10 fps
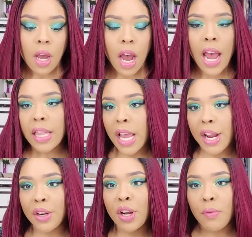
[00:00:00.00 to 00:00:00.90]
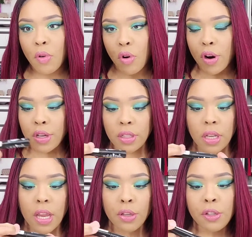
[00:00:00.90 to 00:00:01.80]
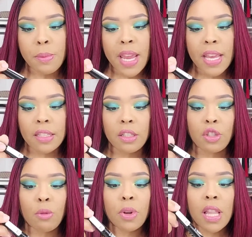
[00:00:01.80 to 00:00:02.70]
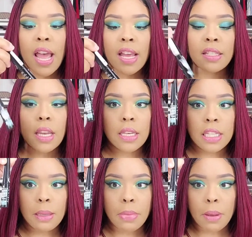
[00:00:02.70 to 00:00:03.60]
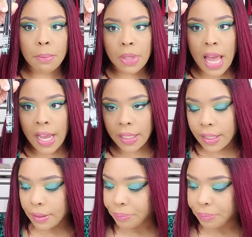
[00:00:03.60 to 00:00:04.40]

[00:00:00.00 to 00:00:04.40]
Eyeliner, of course, I used my Essence Super Last Deep Black.